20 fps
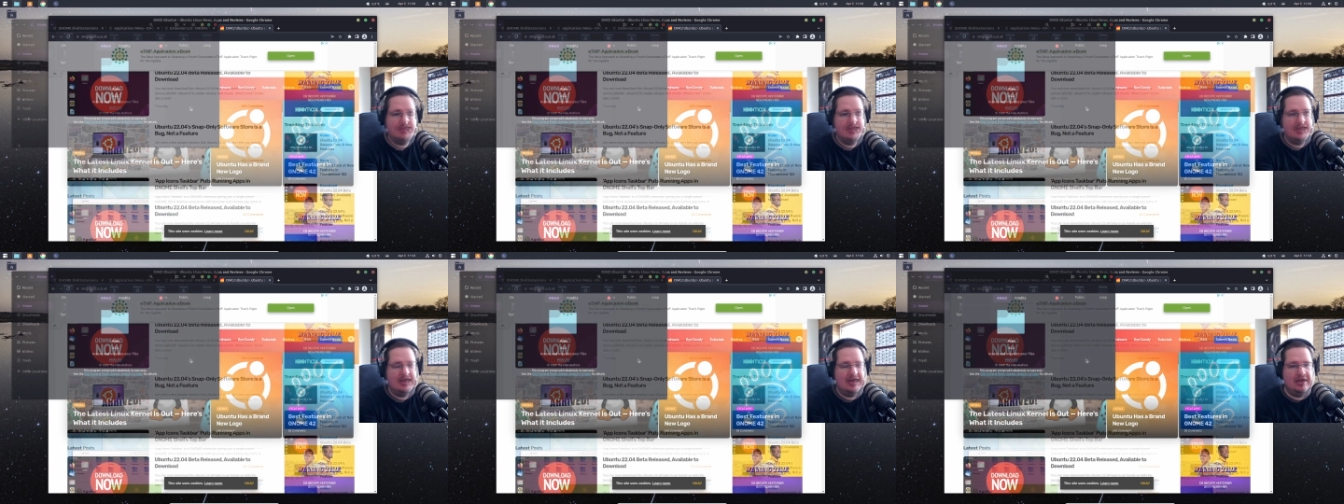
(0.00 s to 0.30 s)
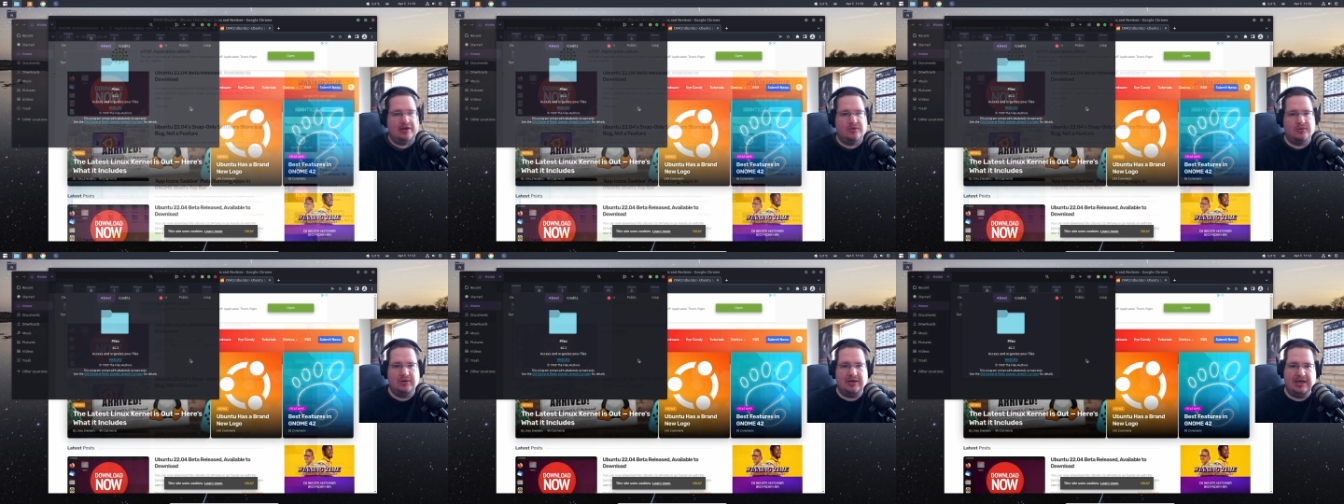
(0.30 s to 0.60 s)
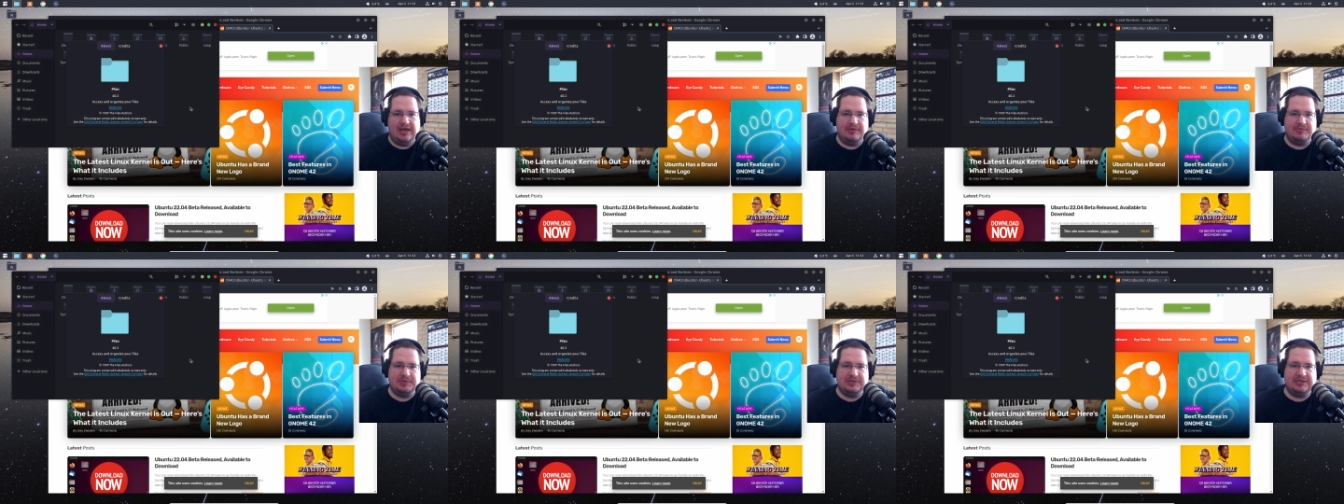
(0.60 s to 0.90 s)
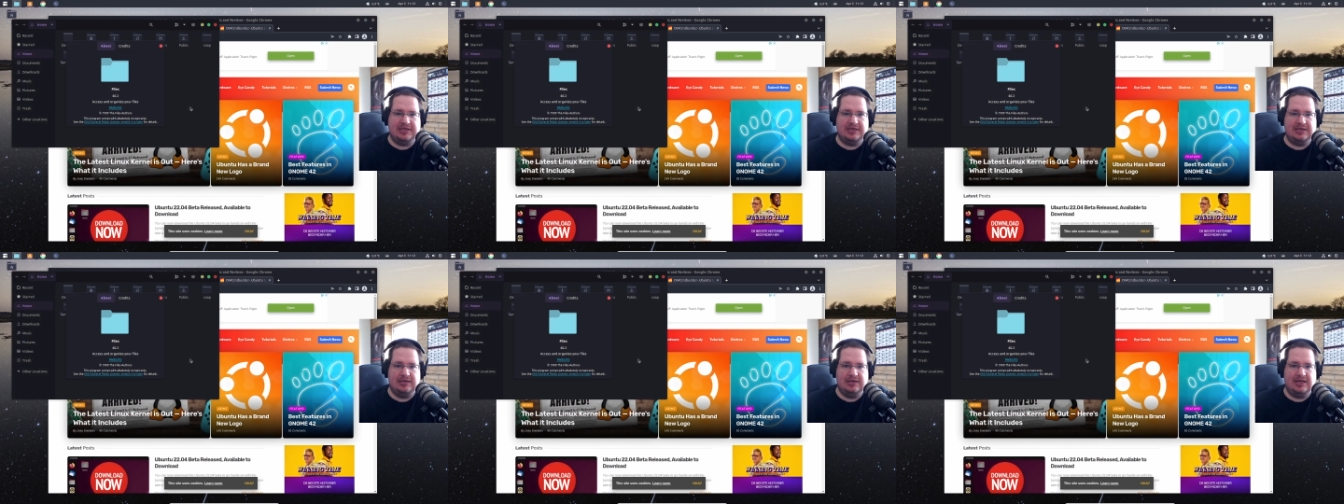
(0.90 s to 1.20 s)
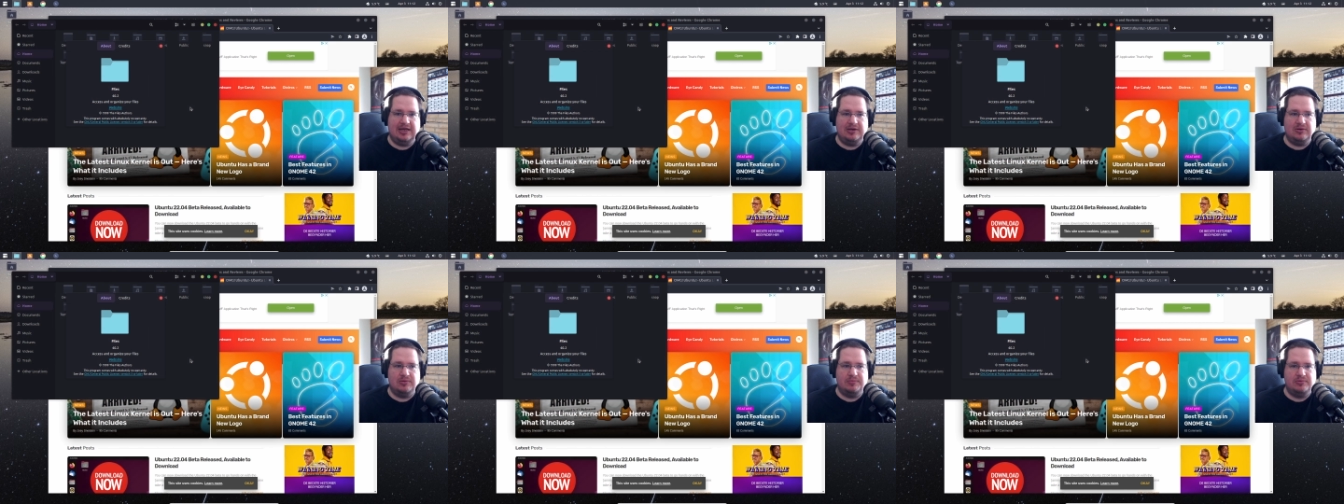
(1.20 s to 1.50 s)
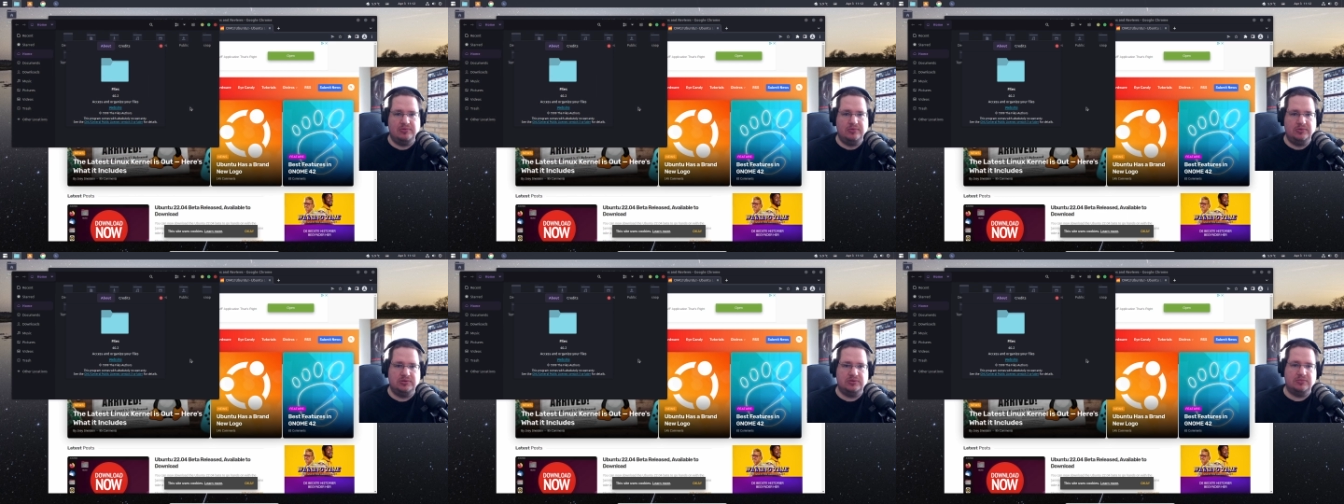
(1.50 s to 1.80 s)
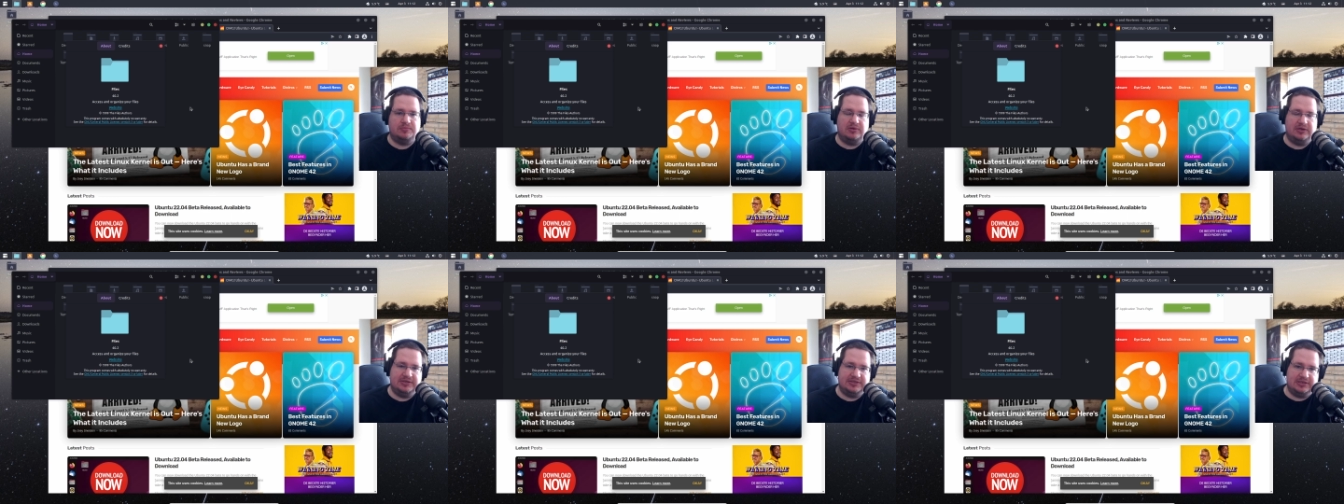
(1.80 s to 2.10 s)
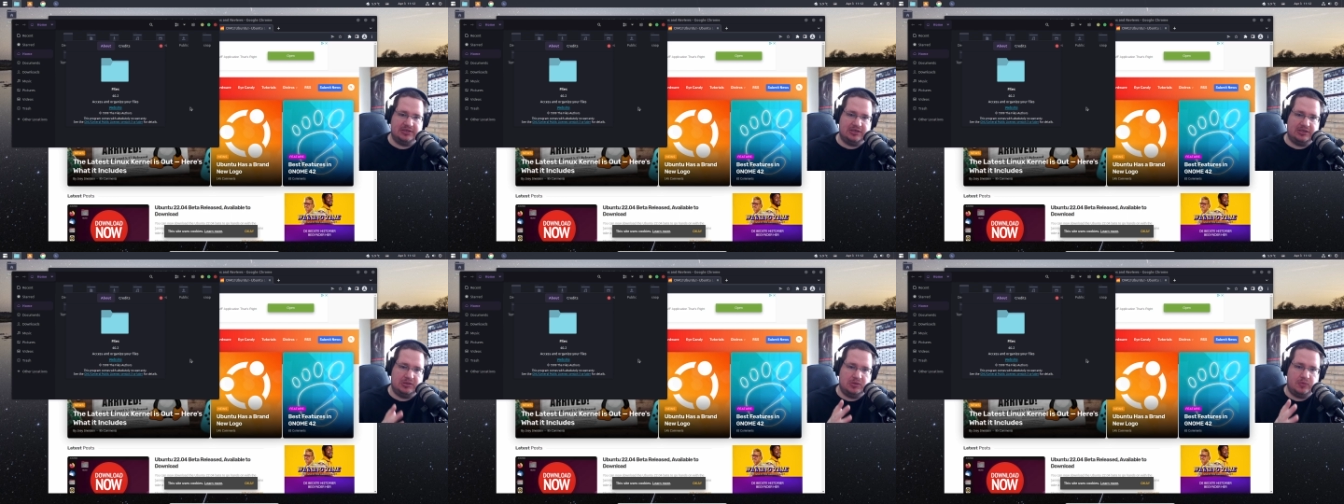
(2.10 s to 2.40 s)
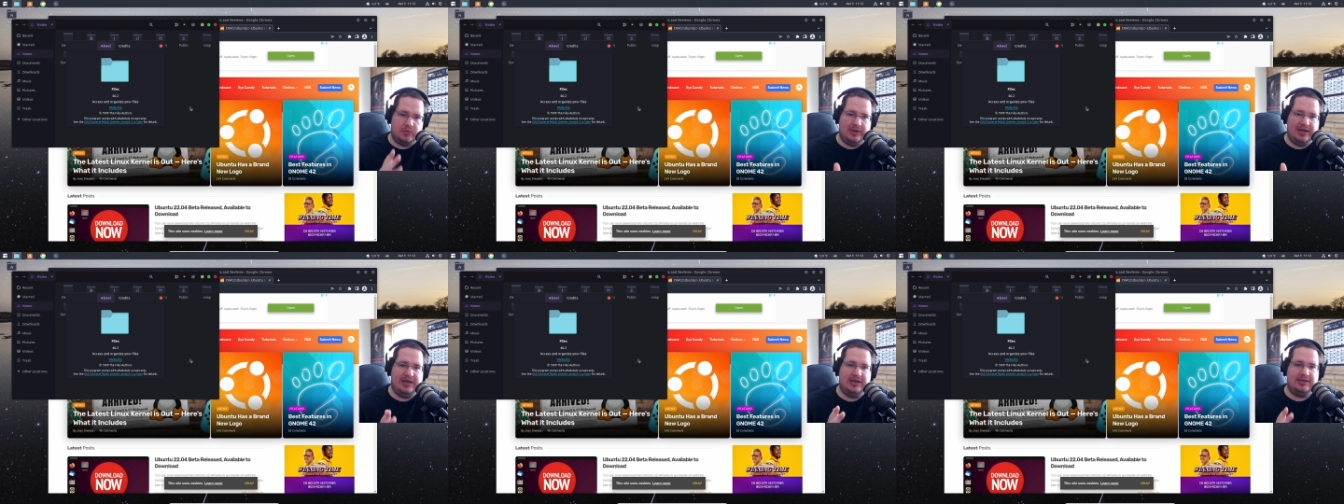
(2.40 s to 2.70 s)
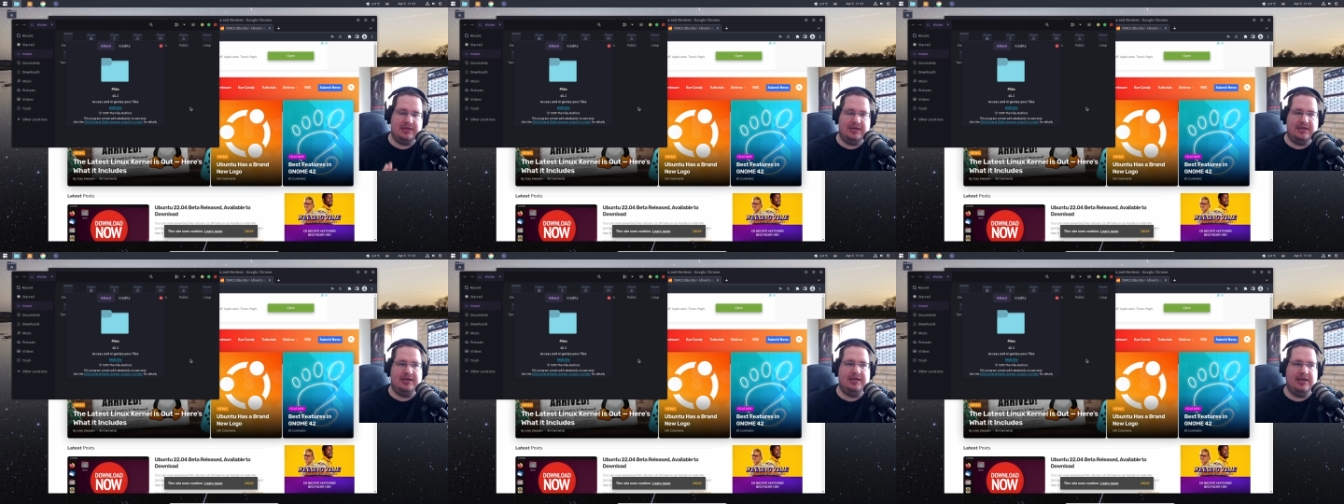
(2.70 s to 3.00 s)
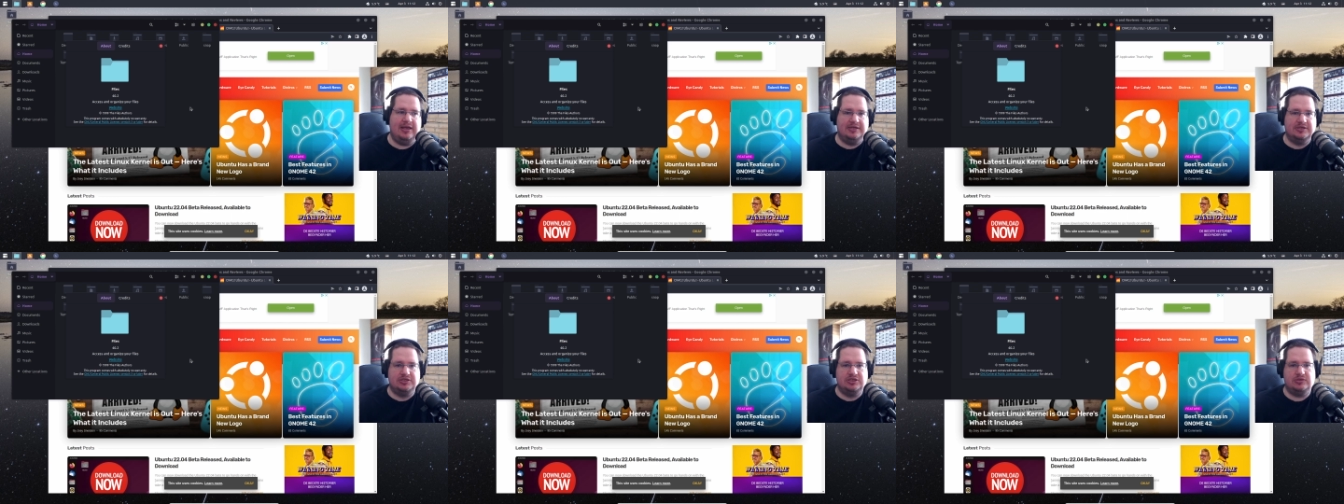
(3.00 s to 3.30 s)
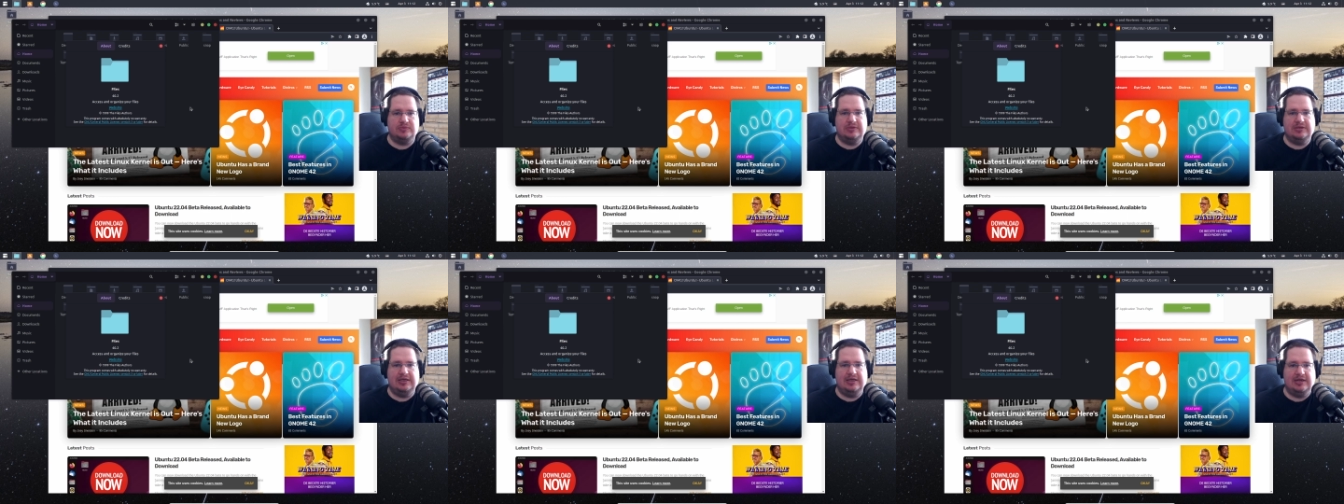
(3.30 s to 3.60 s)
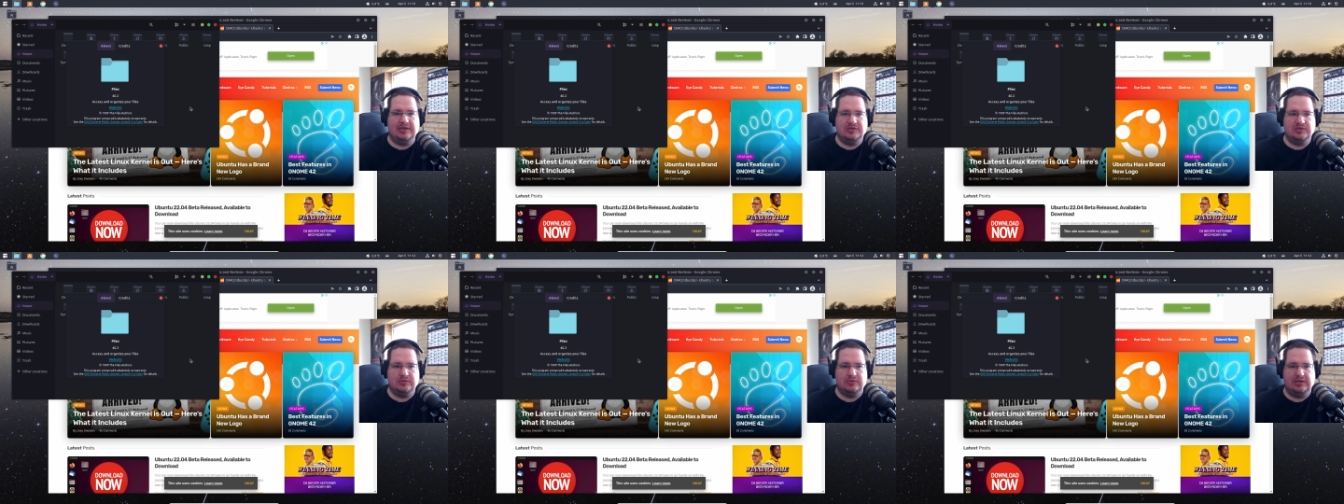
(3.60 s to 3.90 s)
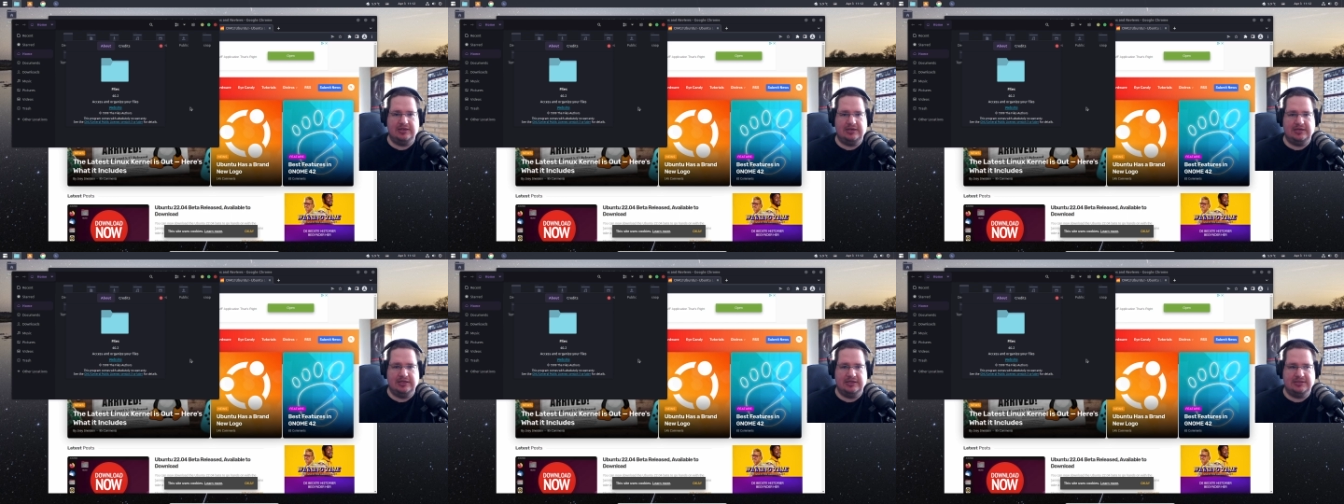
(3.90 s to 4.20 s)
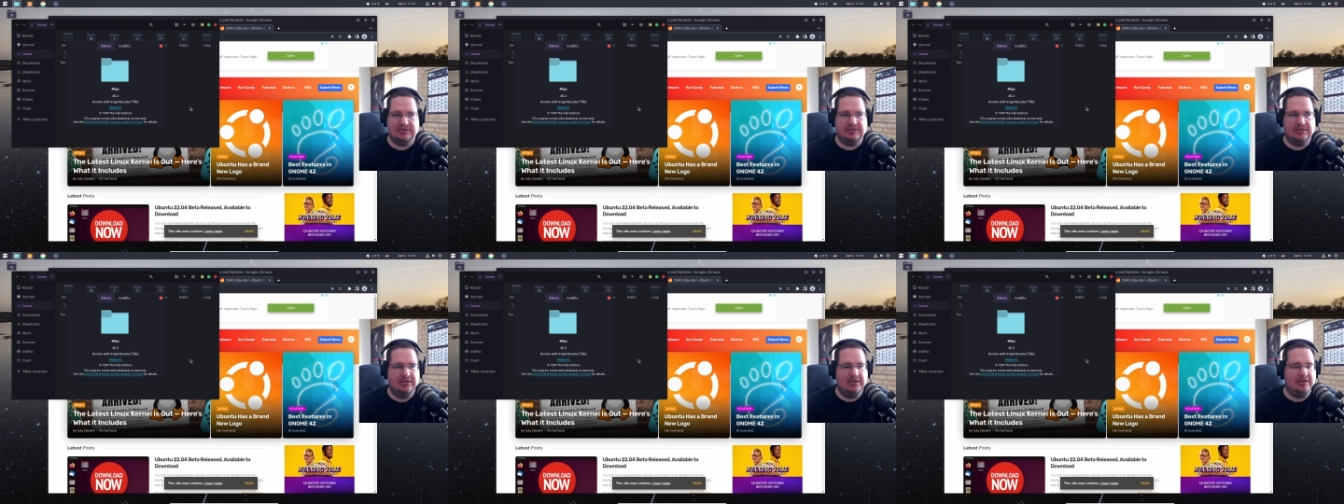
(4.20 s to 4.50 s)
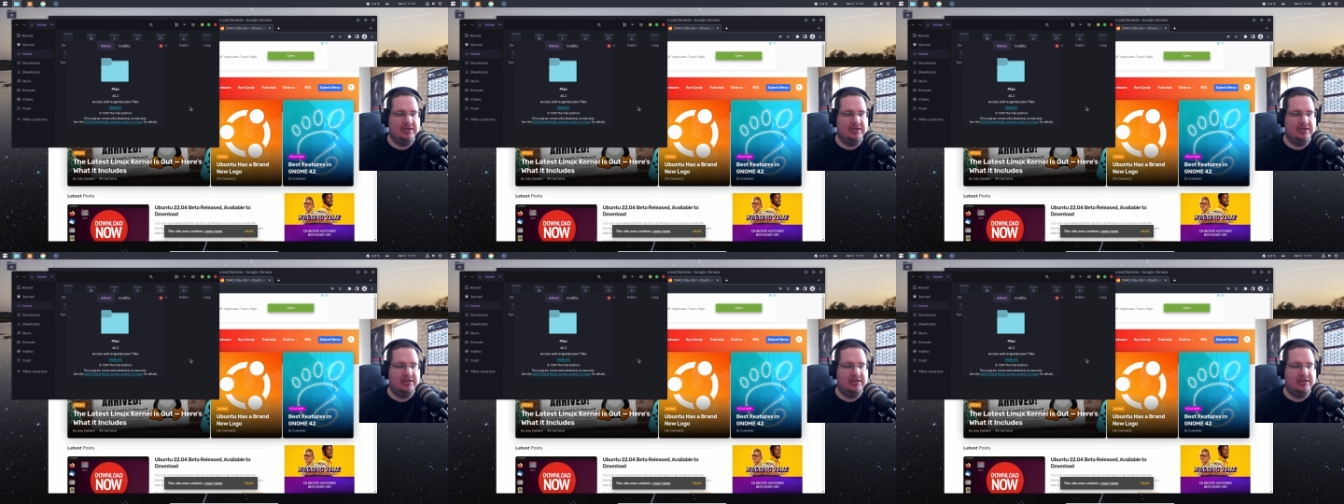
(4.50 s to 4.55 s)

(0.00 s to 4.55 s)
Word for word: I don't like particularly like Ubuntu, but it's a great entry into Linux.